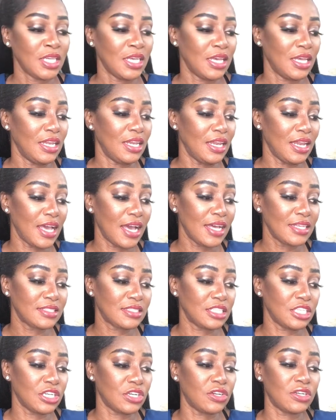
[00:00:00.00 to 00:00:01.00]
Last
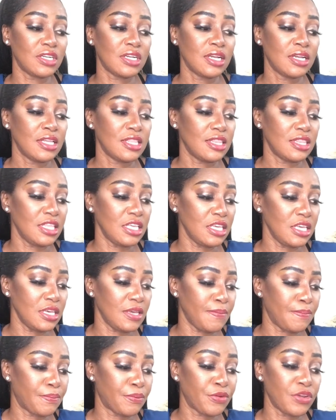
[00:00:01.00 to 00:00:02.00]
year,
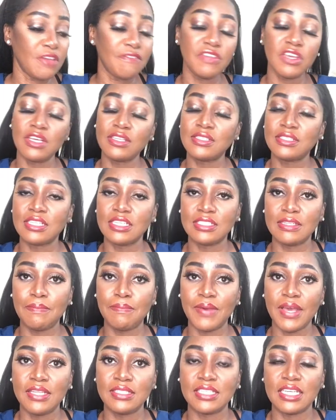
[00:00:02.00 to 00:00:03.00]
the previous
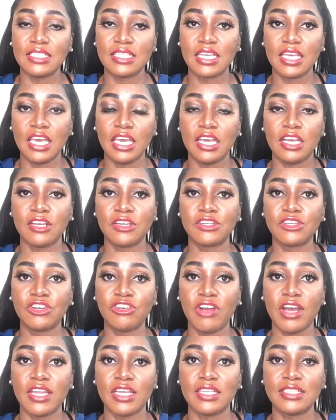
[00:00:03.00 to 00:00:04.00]
dependent care
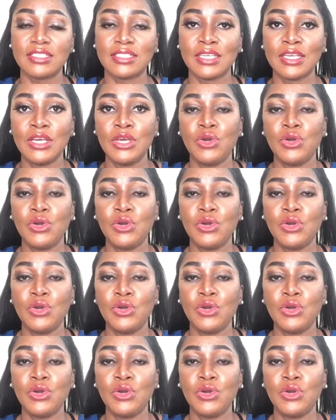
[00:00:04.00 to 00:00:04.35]
credit